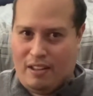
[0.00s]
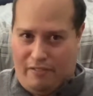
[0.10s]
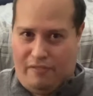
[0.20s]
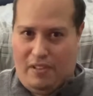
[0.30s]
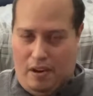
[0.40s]

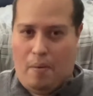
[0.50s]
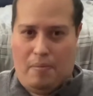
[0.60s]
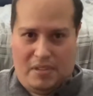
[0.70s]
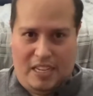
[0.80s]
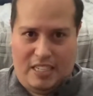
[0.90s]
the, no, the
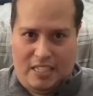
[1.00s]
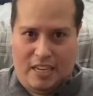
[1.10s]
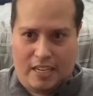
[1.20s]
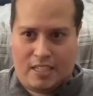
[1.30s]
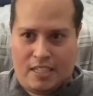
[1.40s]
season
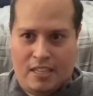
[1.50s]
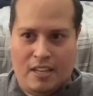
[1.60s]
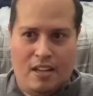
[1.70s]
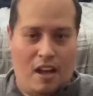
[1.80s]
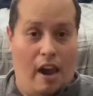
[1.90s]
six.
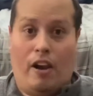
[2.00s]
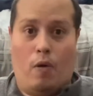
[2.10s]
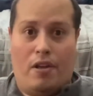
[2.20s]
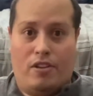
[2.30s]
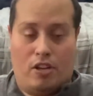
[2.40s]
I don't know why
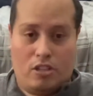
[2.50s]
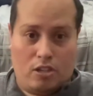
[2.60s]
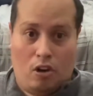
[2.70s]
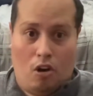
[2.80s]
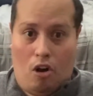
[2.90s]
they took such a
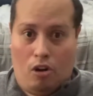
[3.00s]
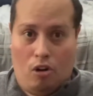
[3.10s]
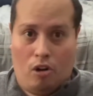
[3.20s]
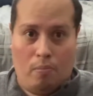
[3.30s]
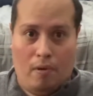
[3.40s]
long,
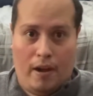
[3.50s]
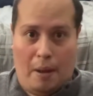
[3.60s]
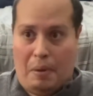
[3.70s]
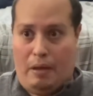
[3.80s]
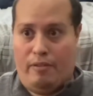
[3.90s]
long break. I
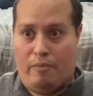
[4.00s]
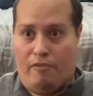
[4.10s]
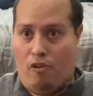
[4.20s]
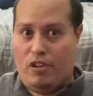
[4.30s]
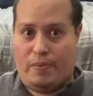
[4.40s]
mean, even
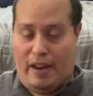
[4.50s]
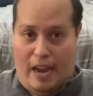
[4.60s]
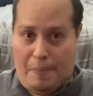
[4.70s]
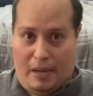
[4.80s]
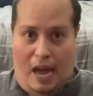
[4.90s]
before this
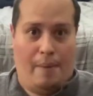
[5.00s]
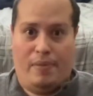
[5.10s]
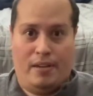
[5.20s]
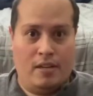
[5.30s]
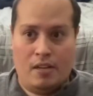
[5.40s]
pandemic
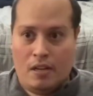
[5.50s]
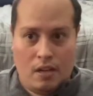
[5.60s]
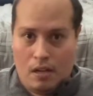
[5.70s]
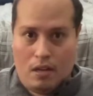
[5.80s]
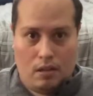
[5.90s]
happened,
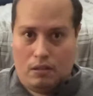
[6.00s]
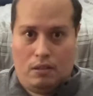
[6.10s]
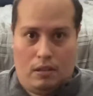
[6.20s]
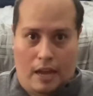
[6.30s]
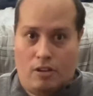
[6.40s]

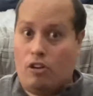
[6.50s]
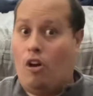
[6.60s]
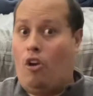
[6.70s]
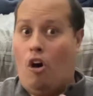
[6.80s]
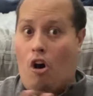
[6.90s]
they took a
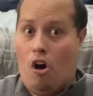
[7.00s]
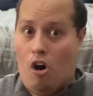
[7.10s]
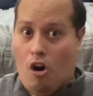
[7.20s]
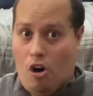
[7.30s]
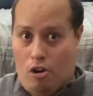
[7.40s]

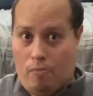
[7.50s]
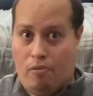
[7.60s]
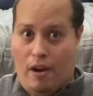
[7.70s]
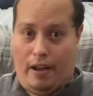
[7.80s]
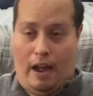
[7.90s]
long
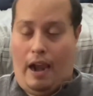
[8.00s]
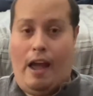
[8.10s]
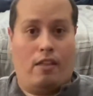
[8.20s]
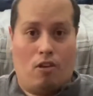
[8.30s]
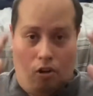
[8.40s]
break, and I
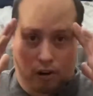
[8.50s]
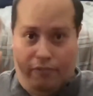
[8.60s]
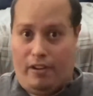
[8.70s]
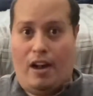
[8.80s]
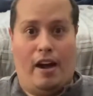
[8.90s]
totally
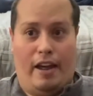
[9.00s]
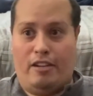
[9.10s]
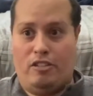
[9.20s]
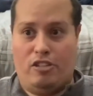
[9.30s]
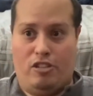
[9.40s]
forgot
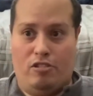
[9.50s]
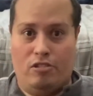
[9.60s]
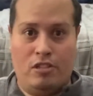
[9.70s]
Agents of Shield